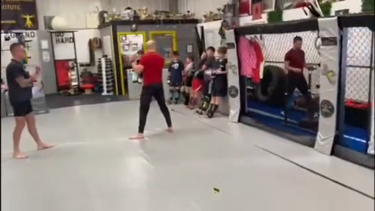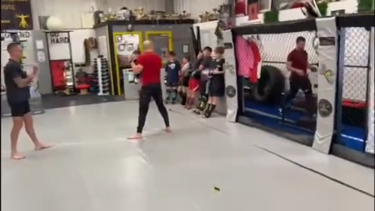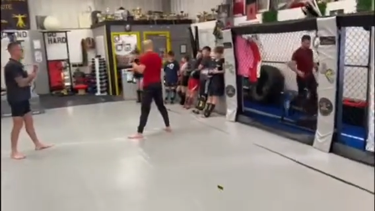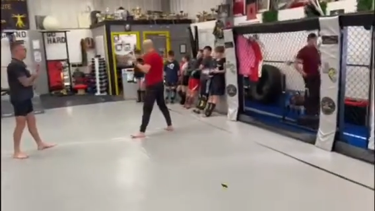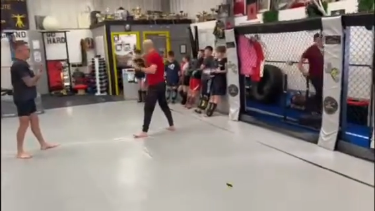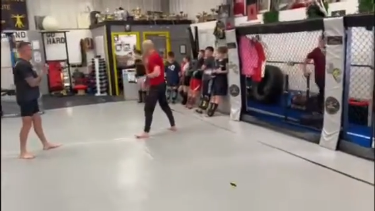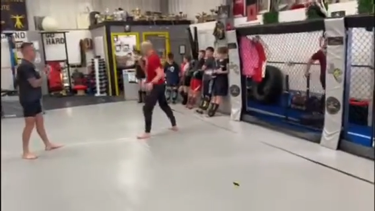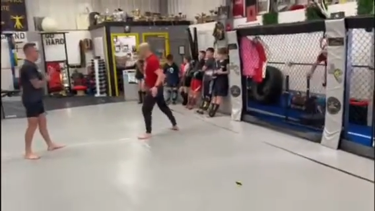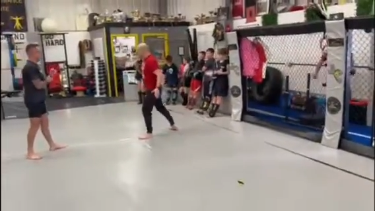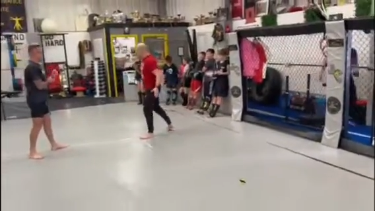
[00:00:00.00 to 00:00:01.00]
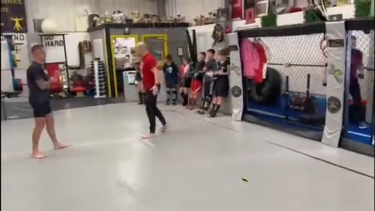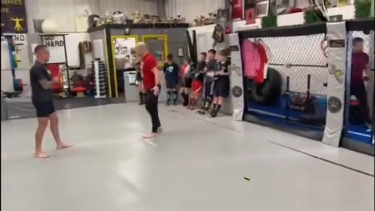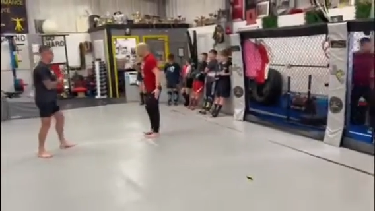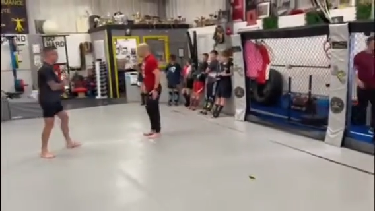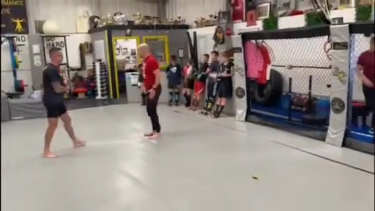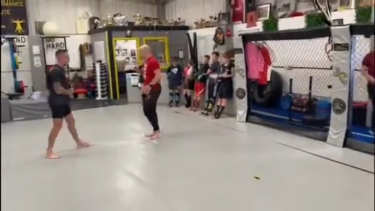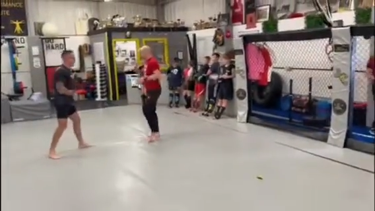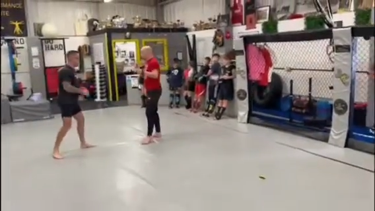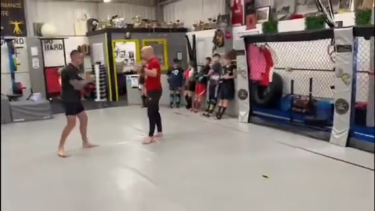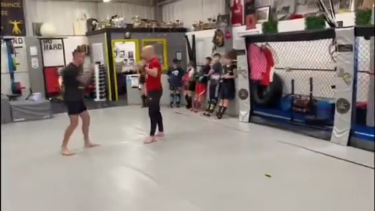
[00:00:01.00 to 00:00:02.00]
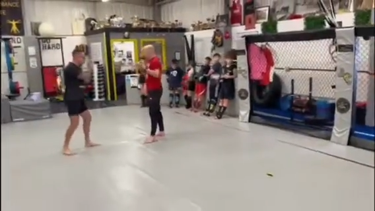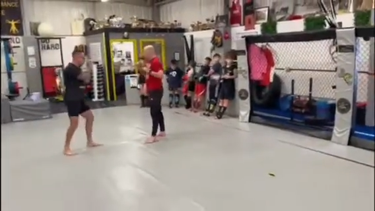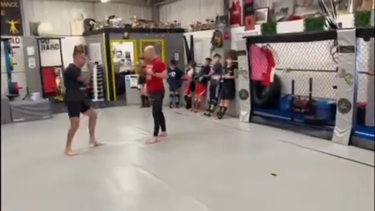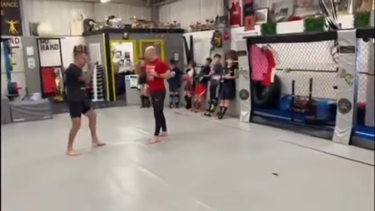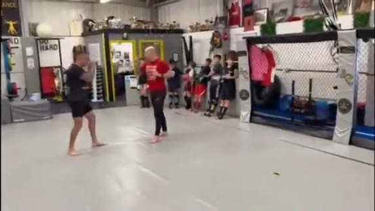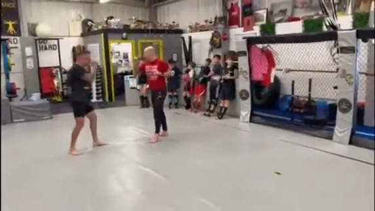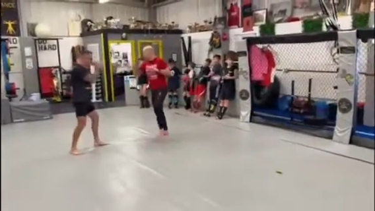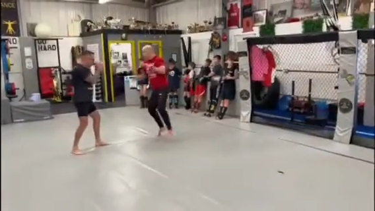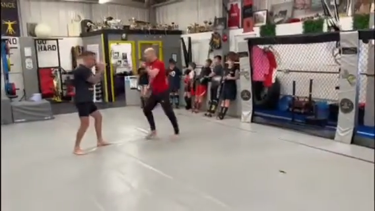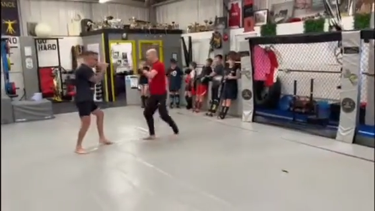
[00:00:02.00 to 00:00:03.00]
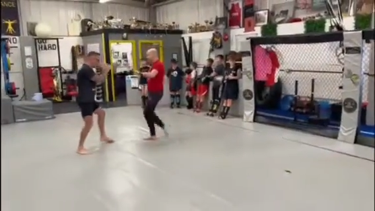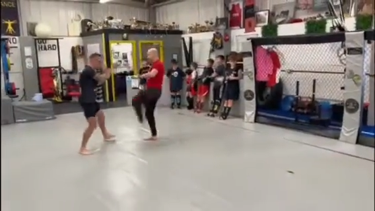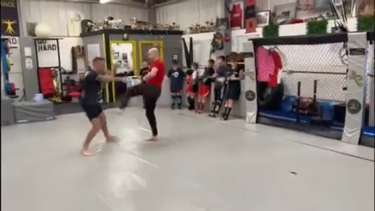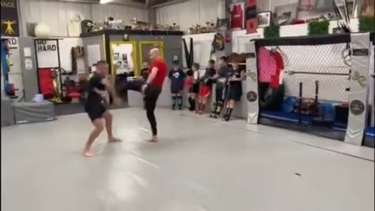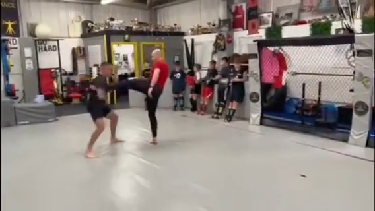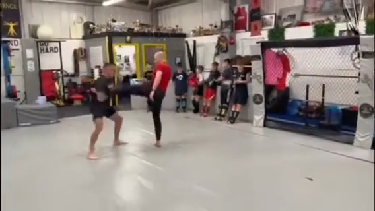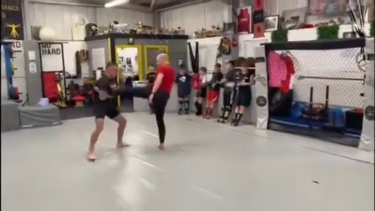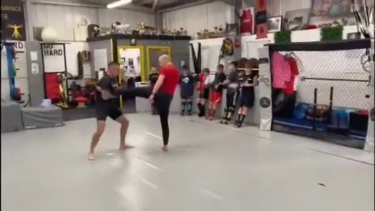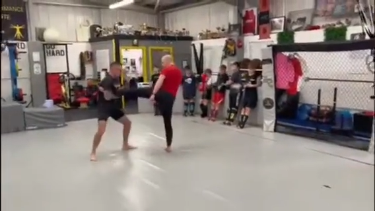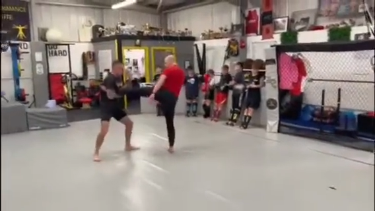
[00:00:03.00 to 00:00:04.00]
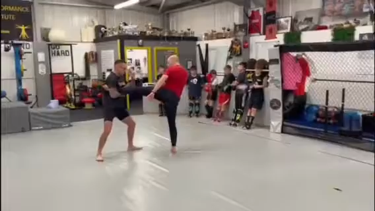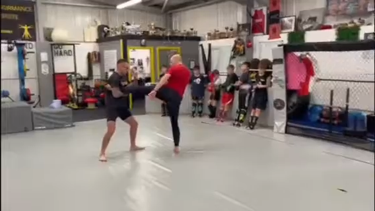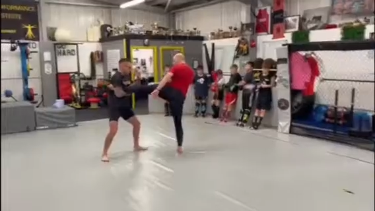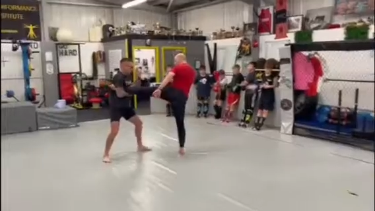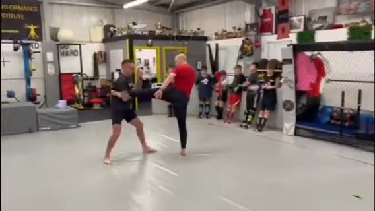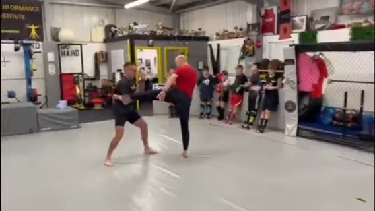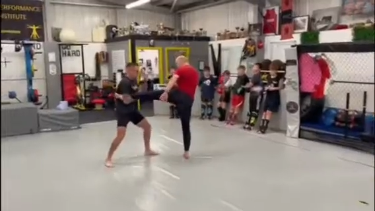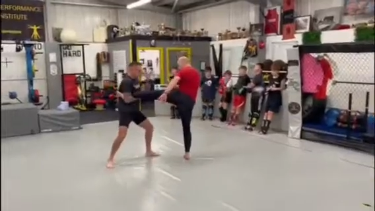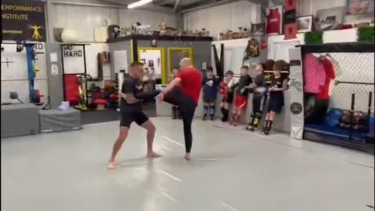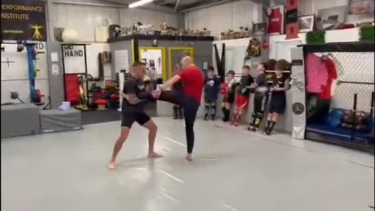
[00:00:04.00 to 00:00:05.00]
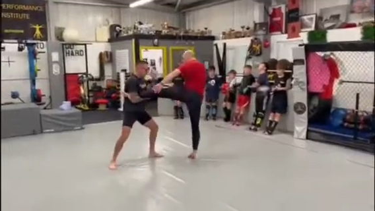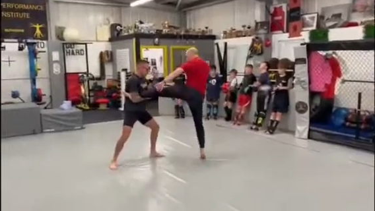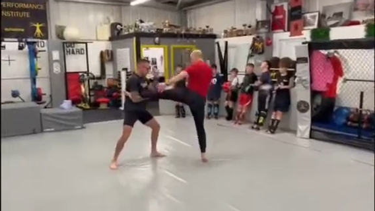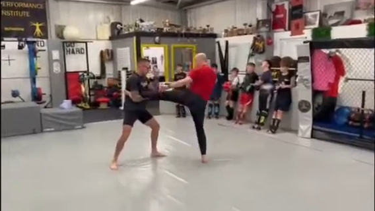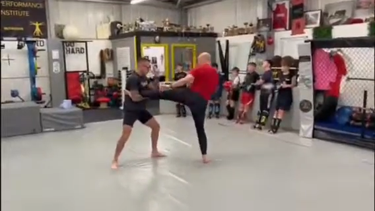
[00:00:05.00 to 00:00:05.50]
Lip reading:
No face is visible, so there are no lips to read.